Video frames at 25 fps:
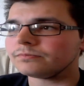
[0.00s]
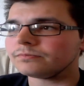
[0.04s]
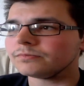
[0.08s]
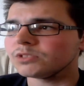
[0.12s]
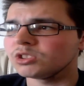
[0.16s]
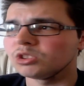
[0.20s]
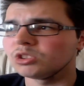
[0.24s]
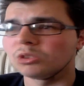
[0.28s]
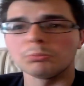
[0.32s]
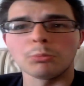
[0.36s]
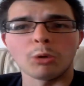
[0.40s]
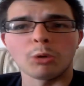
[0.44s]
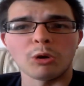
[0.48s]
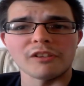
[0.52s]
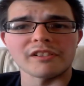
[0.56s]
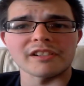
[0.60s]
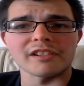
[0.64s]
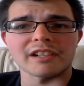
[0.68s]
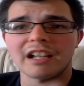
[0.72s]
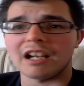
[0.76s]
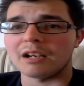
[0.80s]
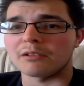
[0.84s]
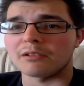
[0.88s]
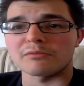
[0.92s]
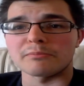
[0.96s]
So more
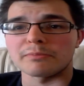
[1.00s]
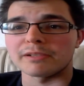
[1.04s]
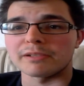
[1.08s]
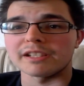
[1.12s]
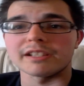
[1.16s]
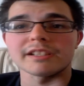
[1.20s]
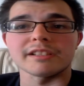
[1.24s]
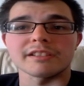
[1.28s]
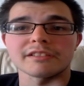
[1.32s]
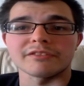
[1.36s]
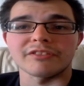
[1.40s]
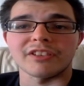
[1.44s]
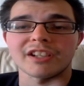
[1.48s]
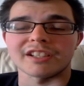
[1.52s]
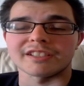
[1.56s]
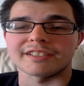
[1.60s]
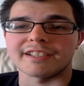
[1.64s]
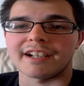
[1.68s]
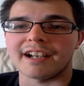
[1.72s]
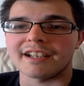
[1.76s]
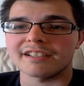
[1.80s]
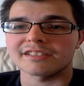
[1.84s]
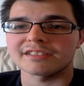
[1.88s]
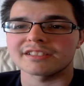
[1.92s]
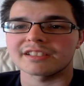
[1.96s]
of that would be
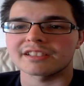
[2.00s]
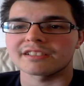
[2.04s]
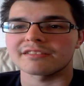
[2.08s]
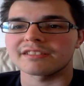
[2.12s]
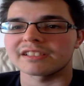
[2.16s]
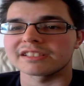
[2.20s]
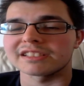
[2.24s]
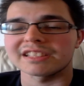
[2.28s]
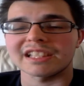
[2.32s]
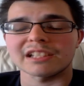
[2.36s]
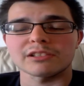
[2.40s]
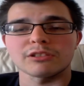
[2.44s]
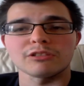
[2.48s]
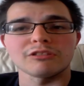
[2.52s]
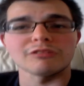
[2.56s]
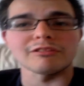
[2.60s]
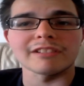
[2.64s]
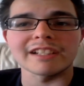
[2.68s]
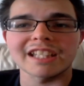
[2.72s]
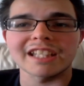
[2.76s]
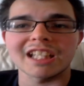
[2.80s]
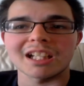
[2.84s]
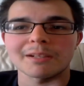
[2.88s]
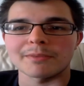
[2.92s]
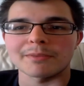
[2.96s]
fantastic. Like I said, I don't
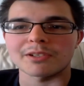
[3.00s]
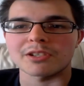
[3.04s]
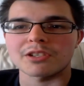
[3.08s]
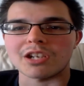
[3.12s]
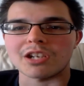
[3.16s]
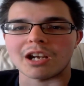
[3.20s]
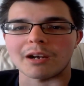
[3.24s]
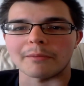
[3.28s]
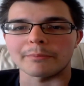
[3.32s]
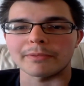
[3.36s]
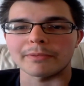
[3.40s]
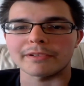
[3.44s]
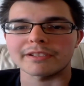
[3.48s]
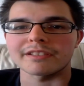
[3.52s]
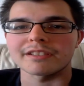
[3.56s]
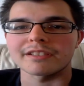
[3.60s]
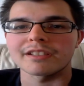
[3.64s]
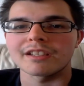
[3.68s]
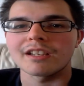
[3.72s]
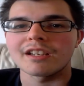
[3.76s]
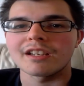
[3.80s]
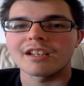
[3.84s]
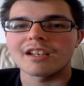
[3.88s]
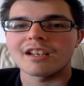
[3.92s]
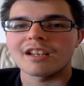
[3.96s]
like him as
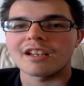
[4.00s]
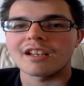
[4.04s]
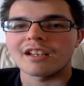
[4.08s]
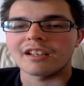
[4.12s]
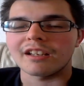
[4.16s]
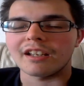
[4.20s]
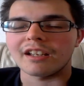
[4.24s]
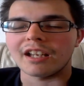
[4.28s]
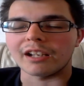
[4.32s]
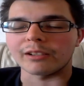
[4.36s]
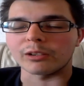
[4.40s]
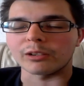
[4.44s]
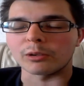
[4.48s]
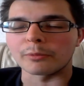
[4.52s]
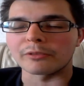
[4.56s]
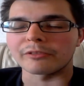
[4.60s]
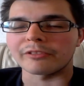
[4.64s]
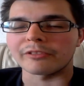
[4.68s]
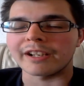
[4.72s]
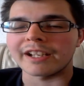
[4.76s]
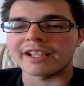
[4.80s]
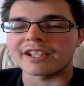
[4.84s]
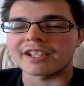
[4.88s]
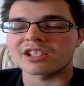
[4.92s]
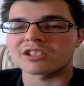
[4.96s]
champion, Roman
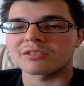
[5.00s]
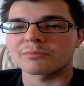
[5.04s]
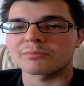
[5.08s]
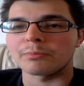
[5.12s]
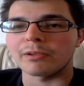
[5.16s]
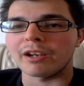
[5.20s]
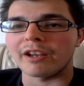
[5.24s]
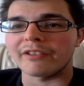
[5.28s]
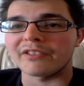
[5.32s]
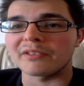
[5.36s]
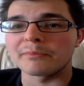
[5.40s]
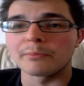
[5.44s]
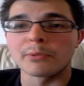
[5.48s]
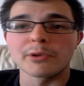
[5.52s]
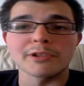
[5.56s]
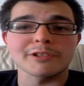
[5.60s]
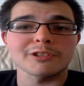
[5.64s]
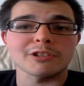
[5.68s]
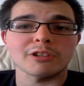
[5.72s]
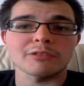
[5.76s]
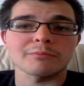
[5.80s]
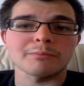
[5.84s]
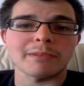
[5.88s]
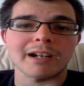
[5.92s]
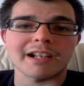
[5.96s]
Reigns, but if he
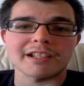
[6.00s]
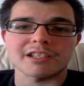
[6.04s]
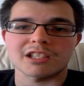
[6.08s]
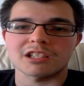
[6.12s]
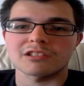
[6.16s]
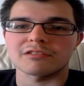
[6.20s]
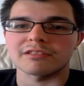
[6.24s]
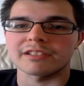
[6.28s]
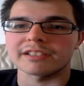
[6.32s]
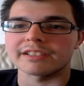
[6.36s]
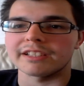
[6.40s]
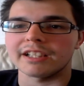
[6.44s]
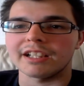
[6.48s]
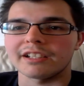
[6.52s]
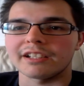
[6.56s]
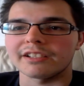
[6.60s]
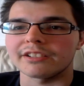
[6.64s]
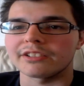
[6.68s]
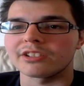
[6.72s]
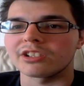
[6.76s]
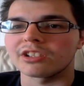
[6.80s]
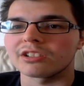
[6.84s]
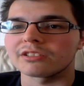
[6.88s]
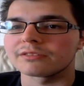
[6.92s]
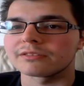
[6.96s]
puts on matches like that,
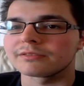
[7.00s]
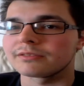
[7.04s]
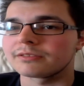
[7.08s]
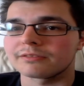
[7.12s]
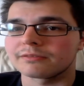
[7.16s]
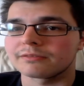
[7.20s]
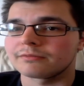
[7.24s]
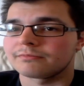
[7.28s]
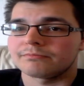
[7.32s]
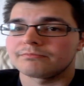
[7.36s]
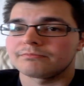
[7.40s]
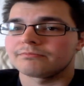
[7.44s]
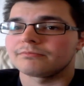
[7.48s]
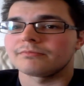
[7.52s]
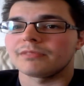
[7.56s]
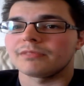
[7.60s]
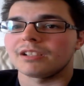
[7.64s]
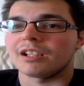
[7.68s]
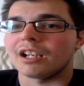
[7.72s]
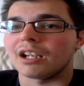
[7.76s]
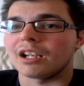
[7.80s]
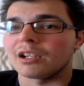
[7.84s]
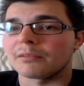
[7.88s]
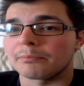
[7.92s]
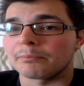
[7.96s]

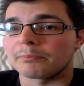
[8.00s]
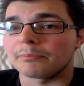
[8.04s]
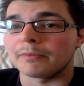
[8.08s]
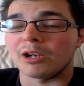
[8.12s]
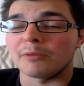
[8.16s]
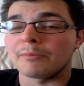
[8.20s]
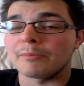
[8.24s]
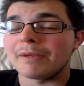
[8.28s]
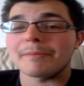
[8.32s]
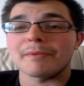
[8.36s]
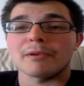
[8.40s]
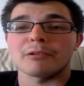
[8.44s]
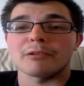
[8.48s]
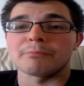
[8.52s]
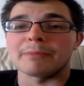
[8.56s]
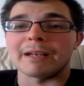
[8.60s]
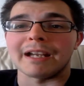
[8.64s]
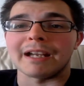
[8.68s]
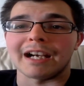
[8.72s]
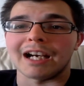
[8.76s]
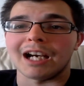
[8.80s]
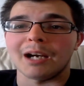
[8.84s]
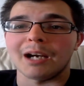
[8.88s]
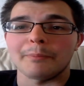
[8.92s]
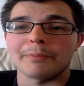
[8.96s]
it'll make me a
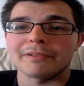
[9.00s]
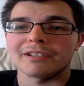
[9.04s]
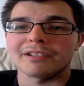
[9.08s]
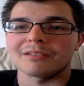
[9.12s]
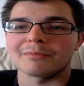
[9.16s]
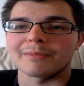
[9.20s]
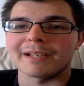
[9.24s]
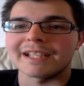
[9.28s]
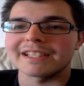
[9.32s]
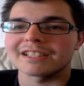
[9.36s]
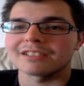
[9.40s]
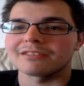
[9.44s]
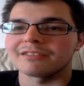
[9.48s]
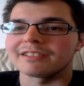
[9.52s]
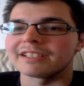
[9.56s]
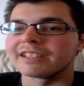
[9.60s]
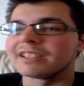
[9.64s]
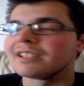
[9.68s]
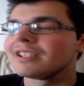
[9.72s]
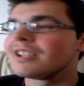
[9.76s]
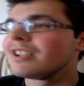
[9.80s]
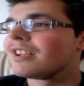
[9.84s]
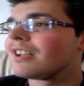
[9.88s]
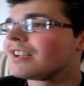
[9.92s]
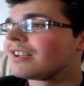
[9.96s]
bit happier, basically.
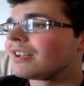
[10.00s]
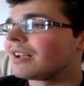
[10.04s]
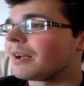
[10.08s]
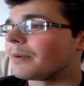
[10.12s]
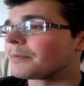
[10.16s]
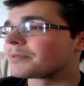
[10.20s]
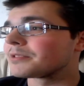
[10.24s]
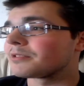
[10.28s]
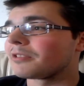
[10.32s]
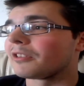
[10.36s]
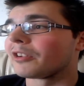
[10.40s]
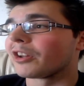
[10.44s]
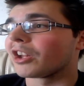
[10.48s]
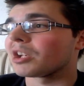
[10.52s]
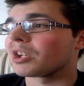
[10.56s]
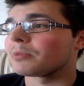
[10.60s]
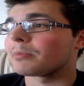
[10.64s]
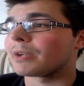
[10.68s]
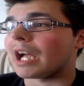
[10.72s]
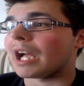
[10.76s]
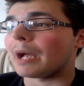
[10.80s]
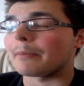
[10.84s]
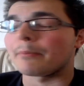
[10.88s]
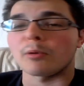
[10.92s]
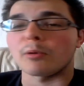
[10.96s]
I'm still not going
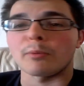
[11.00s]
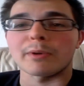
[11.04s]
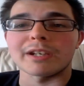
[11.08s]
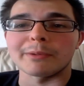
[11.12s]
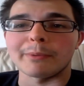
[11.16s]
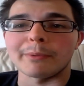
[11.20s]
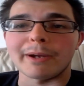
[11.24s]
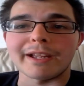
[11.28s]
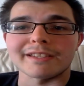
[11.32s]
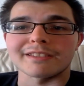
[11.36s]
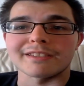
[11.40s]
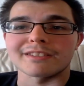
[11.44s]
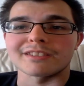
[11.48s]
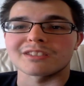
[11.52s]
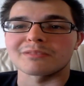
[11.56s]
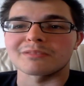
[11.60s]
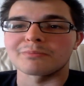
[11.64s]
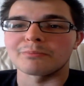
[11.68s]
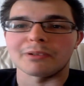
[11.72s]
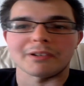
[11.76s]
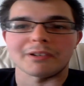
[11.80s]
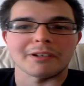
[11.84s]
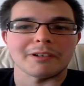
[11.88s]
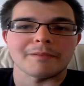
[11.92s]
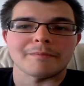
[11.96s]
to be happy when he wins,
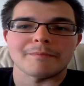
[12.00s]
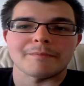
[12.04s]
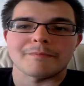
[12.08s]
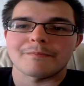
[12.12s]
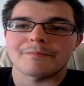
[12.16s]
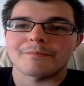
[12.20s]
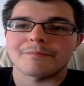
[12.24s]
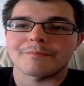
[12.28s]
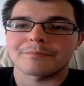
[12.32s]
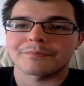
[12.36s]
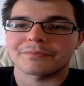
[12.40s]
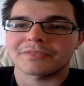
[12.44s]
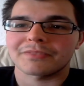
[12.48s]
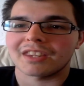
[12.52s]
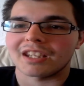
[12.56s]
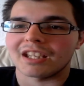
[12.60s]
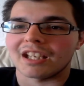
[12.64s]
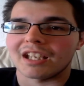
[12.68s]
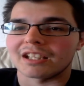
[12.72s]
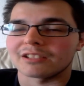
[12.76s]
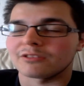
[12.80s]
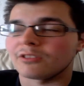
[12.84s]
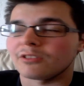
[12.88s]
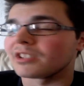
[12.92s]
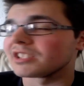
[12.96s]
but
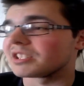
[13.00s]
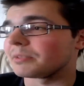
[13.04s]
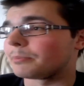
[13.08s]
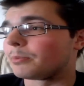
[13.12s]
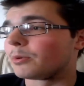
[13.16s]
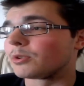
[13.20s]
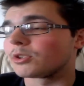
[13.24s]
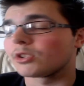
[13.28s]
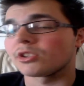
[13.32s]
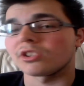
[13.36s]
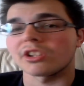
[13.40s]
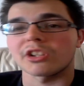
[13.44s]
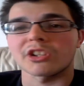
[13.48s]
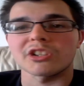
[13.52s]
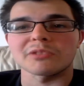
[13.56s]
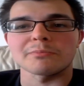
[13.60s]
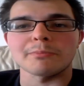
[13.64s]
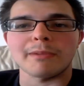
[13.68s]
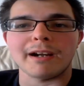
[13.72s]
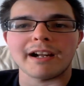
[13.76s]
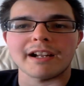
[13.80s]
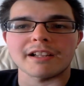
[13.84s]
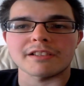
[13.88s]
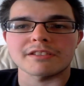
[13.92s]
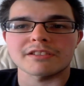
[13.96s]
as long as he puts on a good
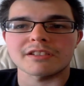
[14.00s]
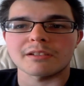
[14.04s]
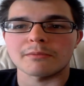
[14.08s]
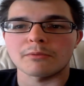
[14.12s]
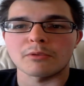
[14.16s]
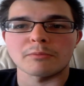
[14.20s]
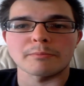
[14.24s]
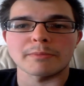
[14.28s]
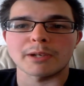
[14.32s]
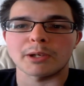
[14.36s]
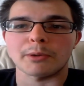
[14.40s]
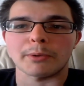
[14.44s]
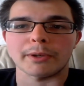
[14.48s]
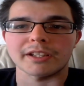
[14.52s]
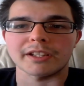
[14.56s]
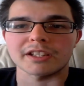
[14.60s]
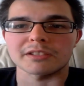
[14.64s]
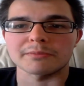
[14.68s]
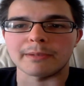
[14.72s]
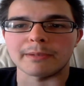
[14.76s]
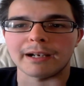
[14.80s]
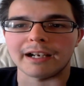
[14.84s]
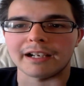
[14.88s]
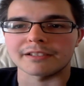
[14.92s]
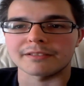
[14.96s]
match, it won't be quite
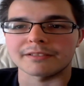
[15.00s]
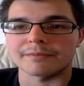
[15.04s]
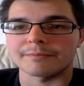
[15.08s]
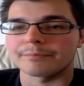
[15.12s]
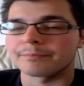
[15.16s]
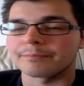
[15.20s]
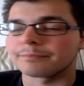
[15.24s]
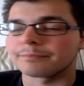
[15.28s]
as bad.